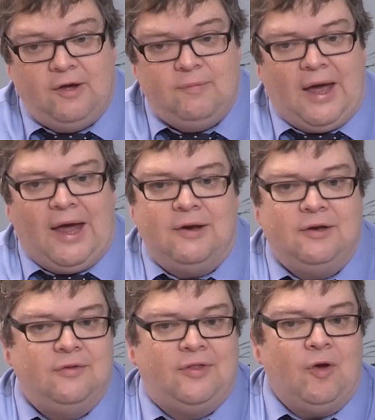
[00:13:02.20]
And
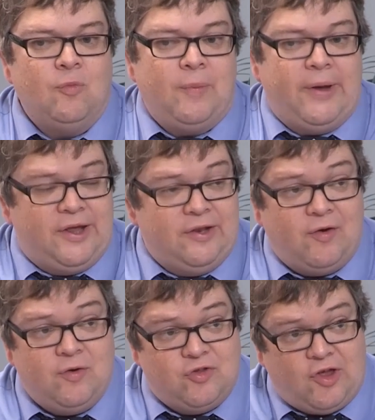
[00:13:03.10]
they'll be making their
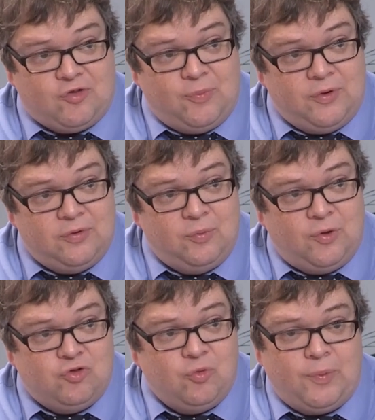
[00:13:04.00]
own assessment,
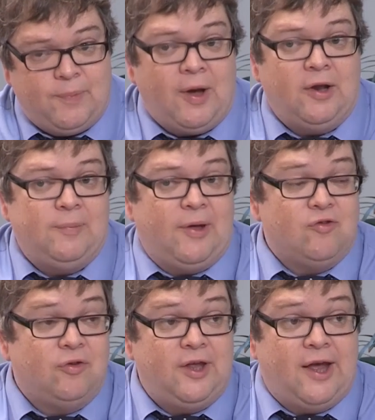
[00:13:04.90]
which will be partly
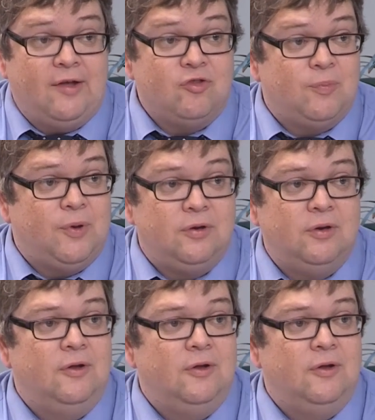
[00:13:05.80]
based on the accounts, but